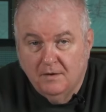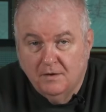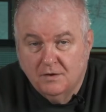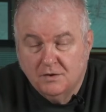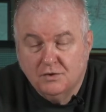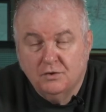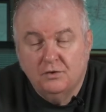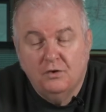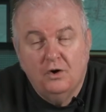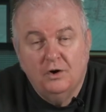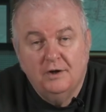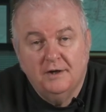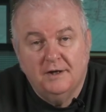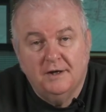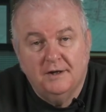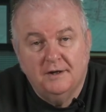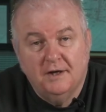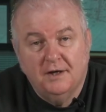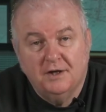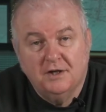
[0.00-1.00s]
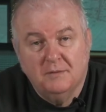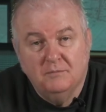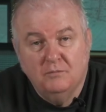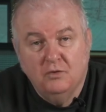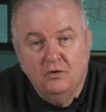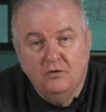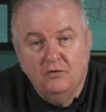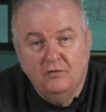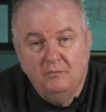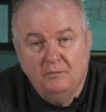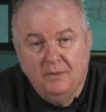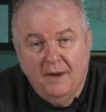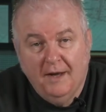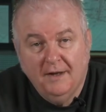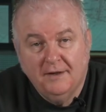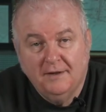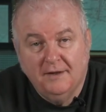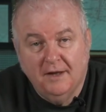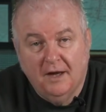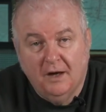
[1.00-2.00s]
So all the kit had to move
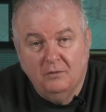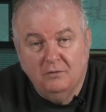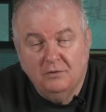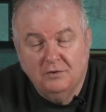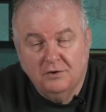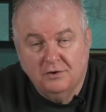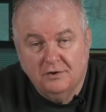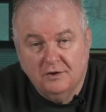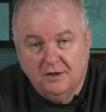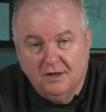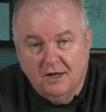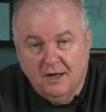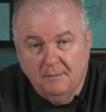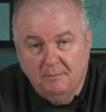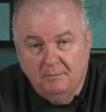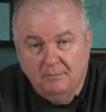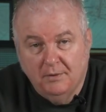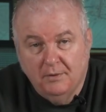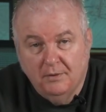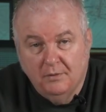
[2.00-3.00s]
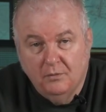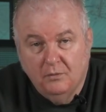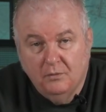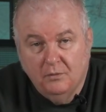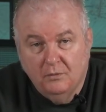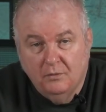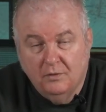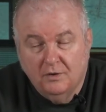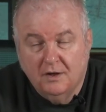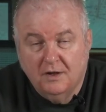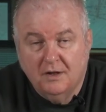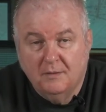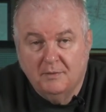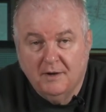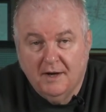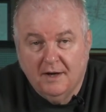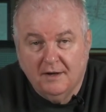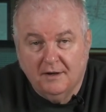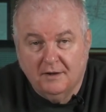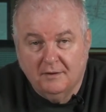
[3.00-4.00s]
back down to the keep within the
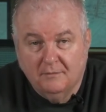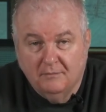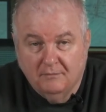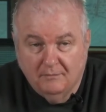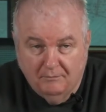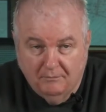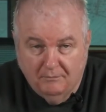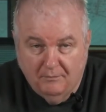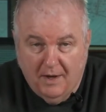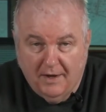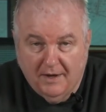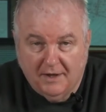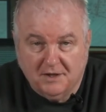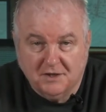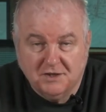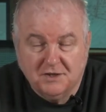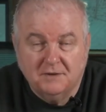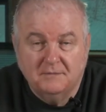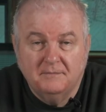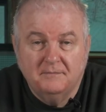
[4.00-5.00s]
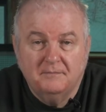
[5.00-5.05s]
Brecon barracks.